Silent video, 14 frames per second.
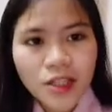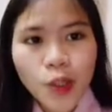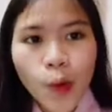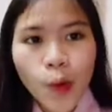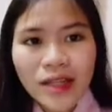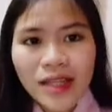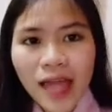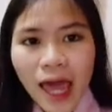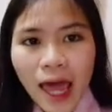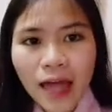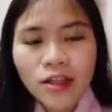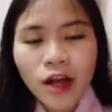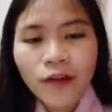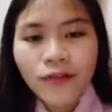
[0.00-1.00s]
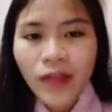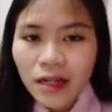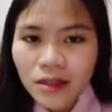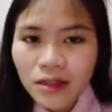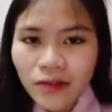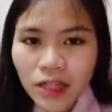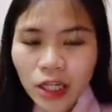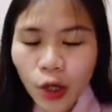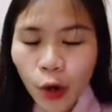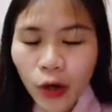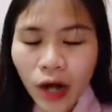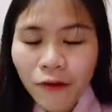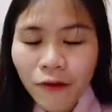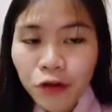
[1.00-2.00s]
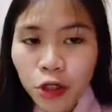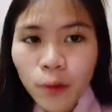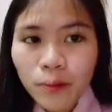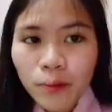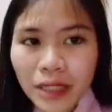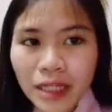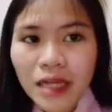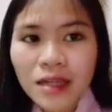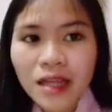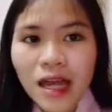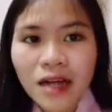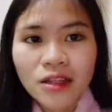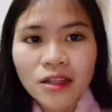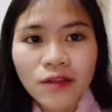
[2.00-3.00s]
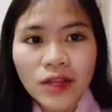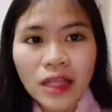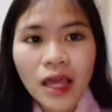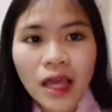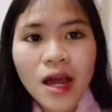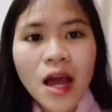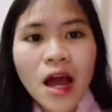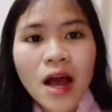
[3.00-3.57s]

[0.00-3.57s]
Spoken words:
So at the end of the activity or after completing the activity